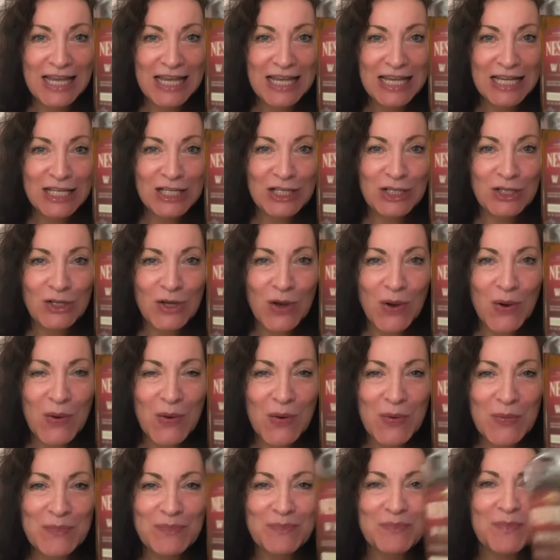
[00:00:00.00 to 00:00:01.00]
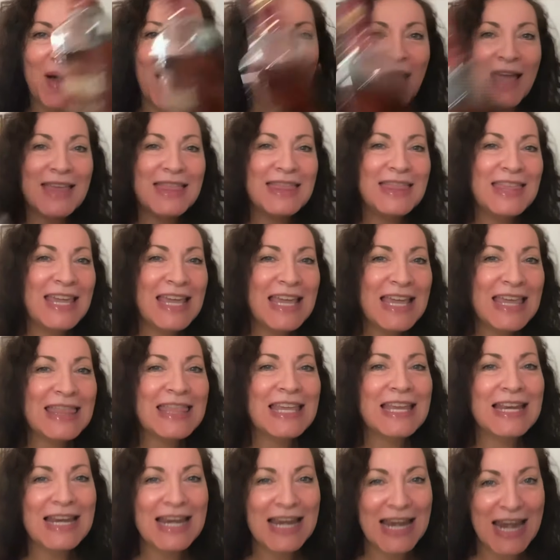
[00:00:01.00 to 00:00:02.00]
So I think
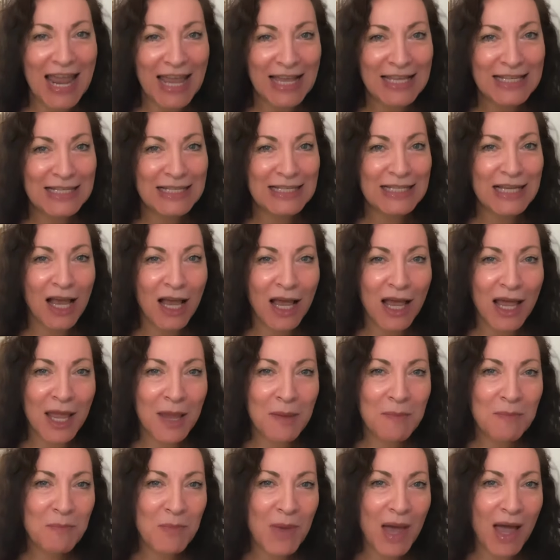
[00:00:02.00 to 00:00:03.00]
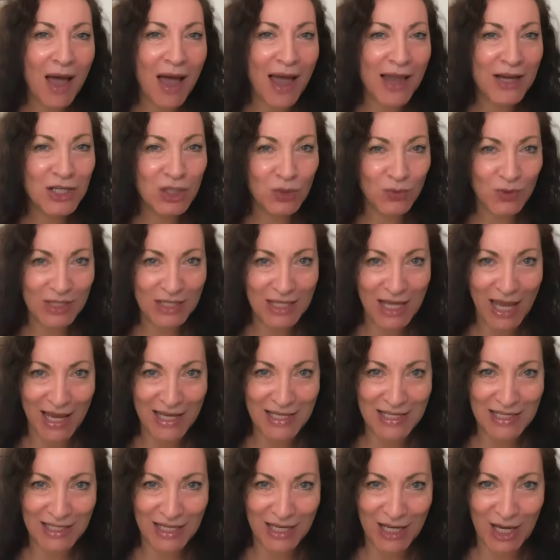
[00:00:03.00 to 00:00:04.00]
the next time I do a
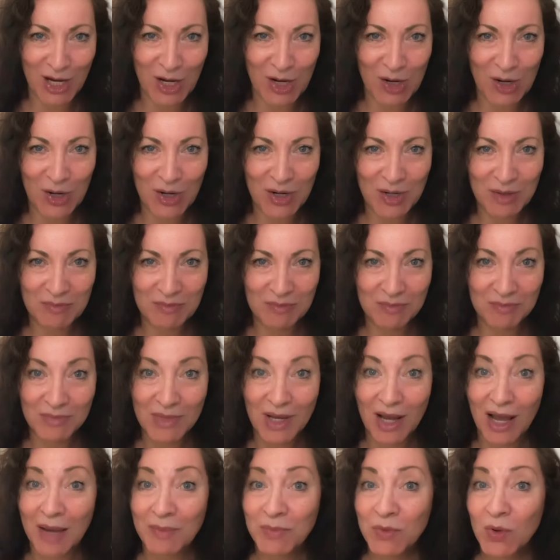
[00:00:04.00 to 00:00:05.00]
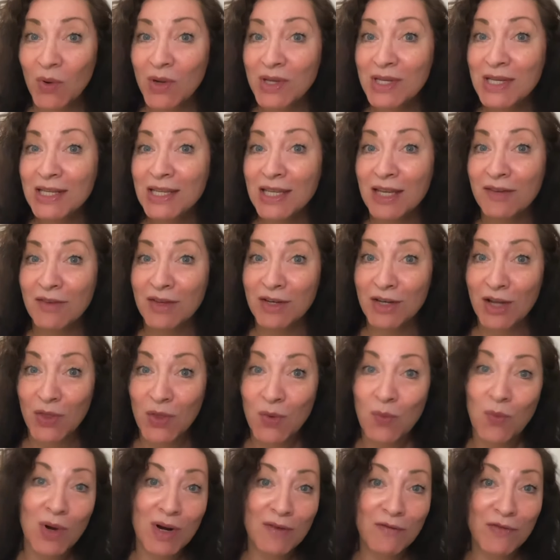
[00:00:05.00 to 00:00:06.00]
tasting here, I'm going to give
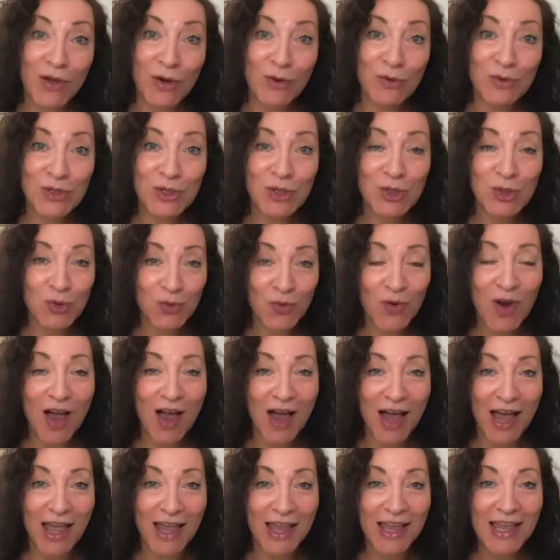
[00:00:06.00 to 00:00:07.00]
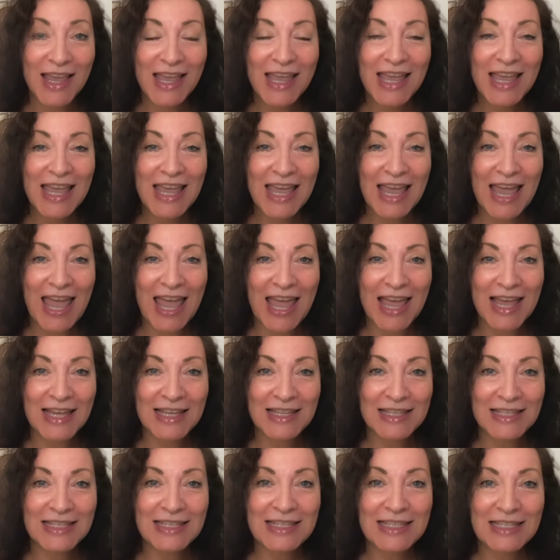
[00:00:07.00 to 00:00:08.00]
another one of those a try
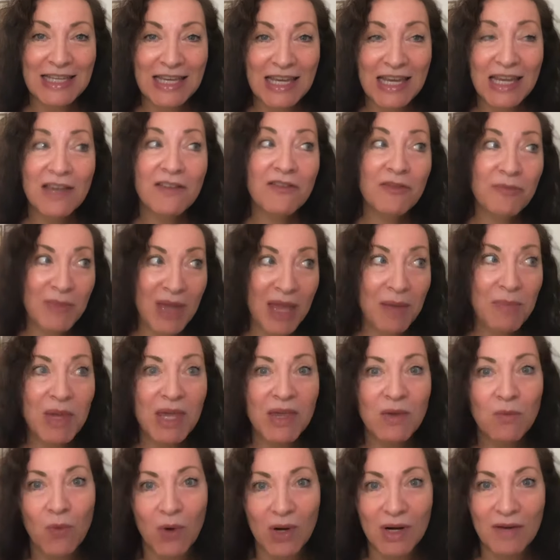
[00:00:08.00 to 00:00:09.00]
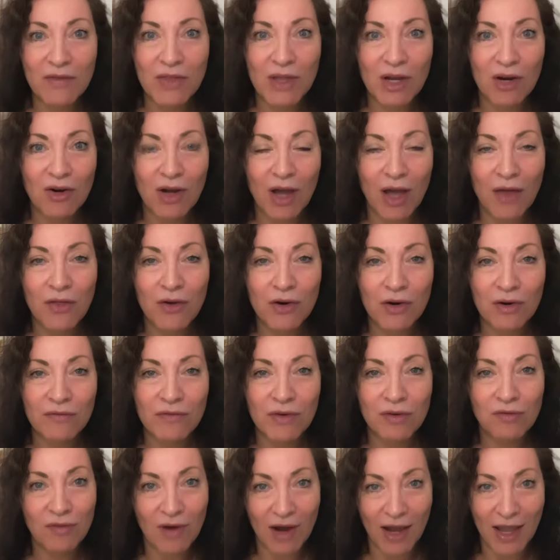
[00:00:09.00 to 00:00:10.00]
and see if maybe one of their other
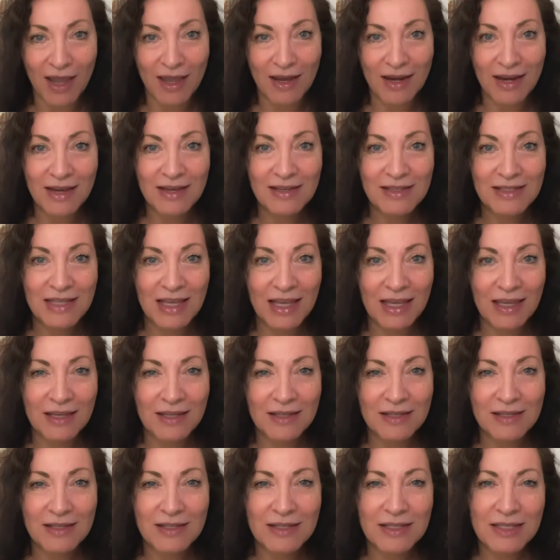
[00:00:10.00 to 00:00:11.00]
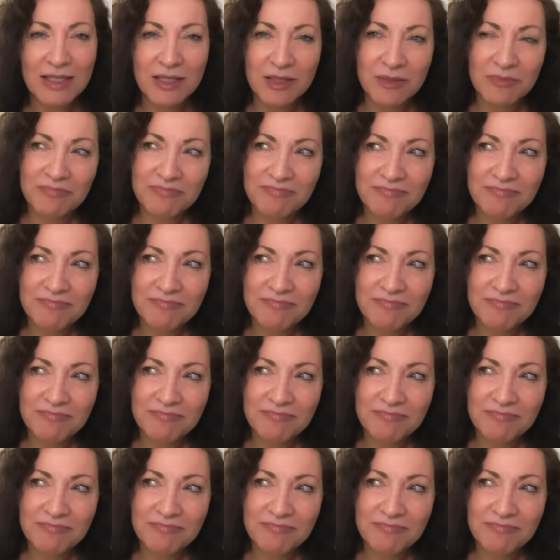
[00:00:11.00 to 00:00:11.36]
varieties is